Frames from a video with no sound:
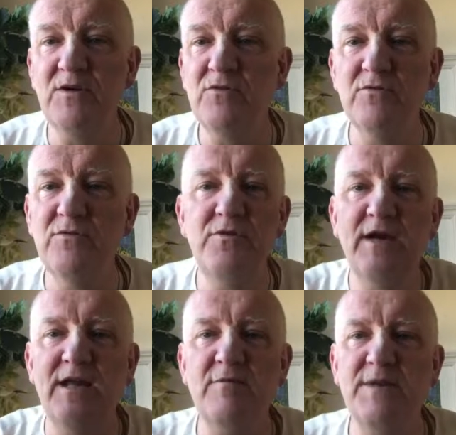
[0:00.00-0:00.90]
a guru, you
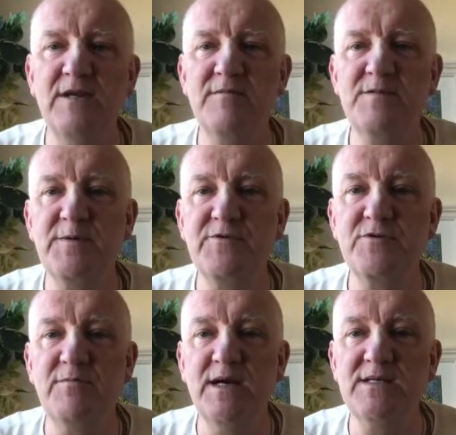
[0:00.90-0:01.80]
cannot become a
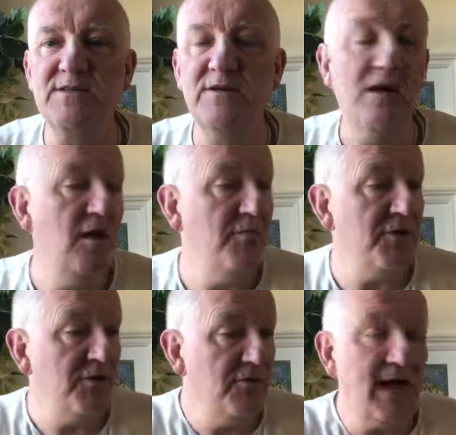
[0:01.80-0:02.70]
spiritual master,
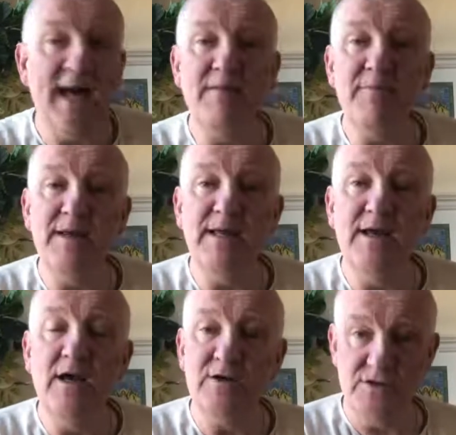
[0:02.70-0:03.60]
but you can be
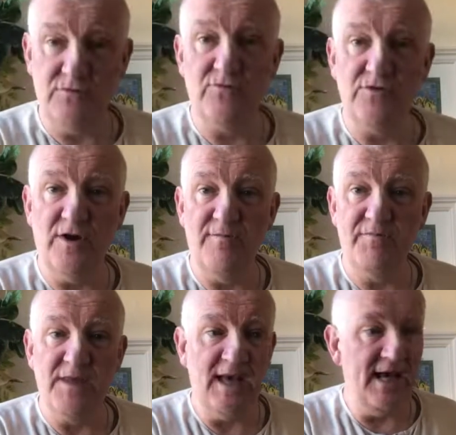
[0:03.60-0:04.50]
a sudra,
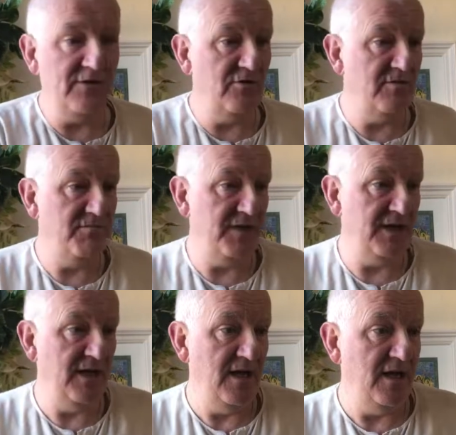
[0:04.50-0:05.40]
and you can
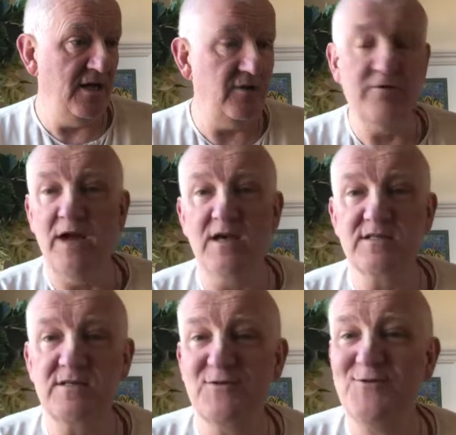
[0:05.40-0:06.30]
be a
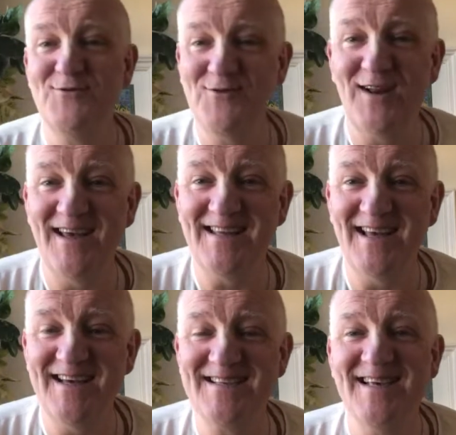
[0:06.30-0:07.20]
grihasta sudra like
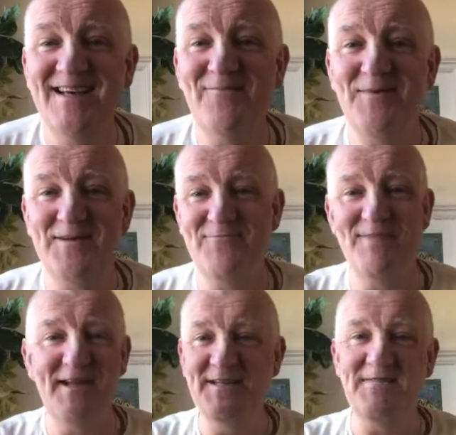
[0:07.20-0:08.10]
that, which
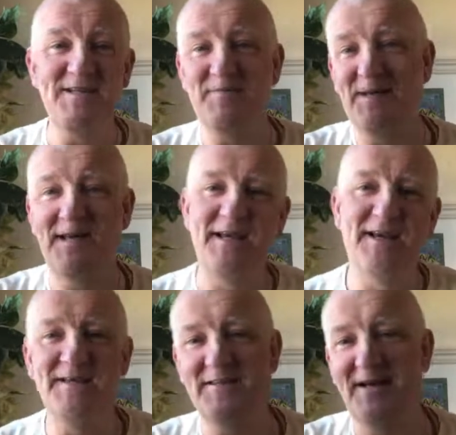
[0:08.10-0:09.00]
relatively speaking
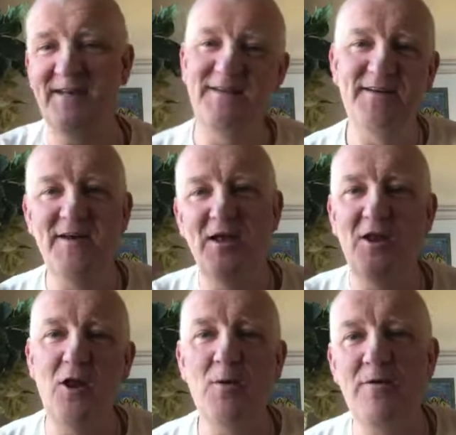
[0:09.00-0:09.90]
is kind of the
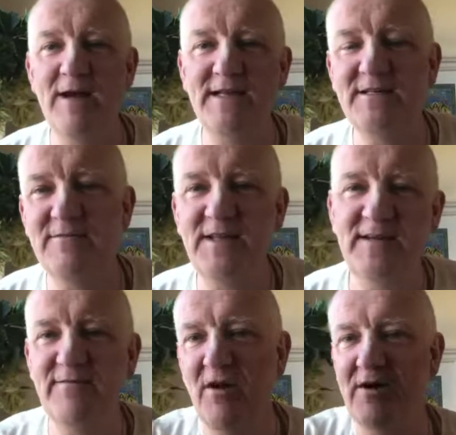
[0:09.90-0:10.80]
lower end of
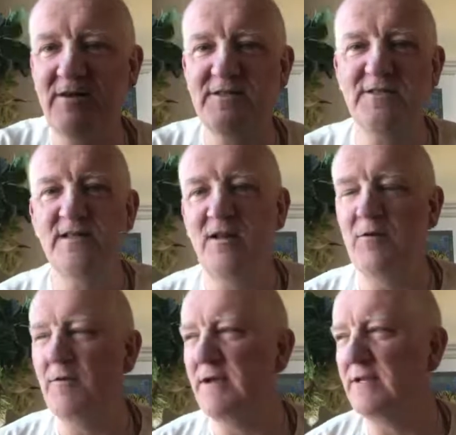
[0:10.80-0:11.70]
the varnas and the
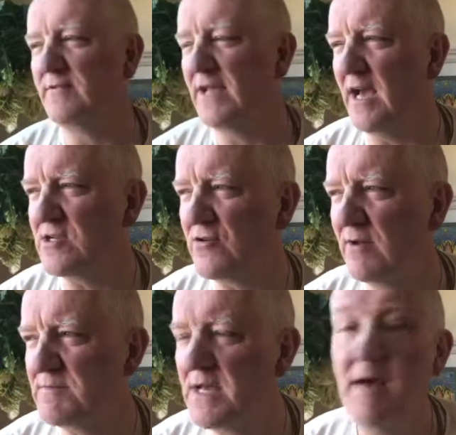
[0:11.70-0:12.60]
lower end of the
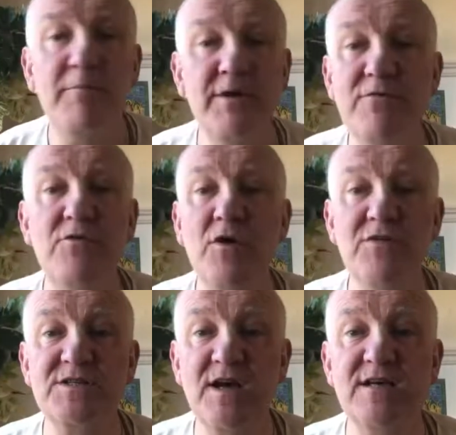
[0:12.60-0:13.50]
ashrams. But if you know
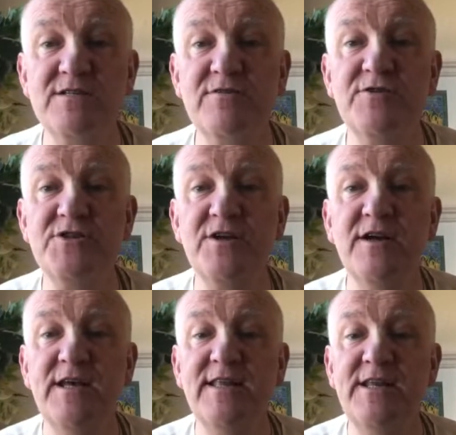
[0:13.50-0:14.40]
the science of Krishna,
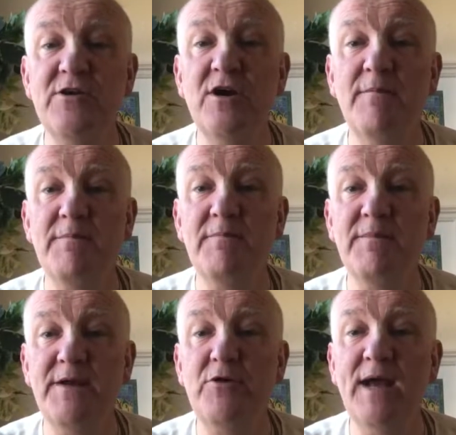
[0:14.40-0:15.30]
then you
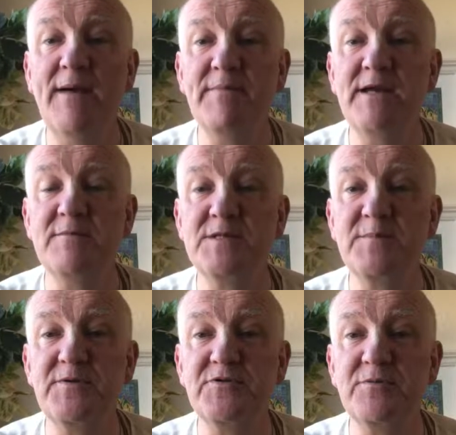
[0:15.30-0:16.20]
can become a
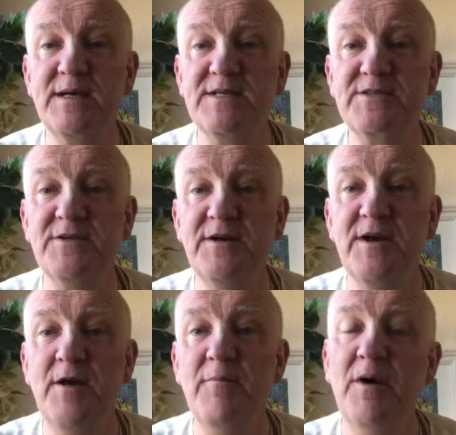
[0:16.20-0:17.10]
spiritual master.
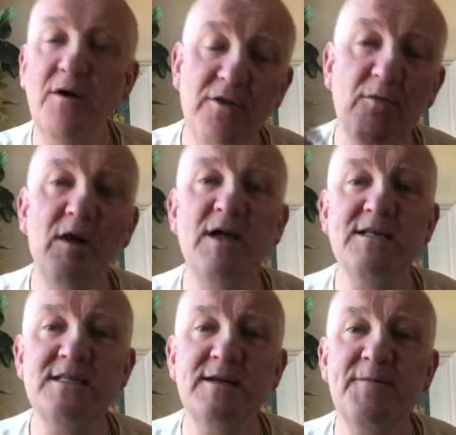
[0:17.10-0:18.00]
But otherwise,